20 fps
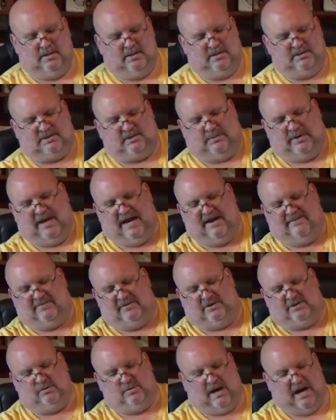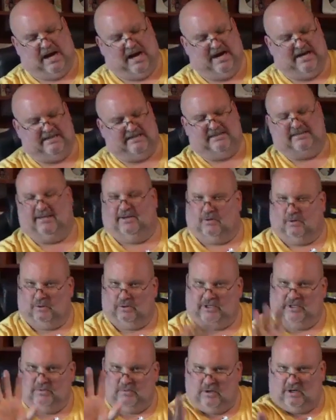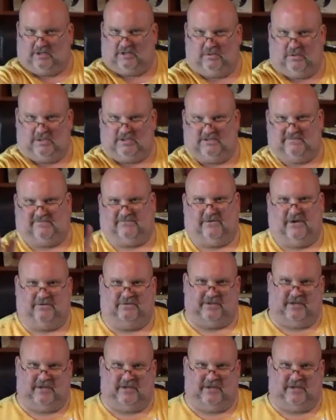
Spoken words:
So we have the 2 eyes. They only work towards the front.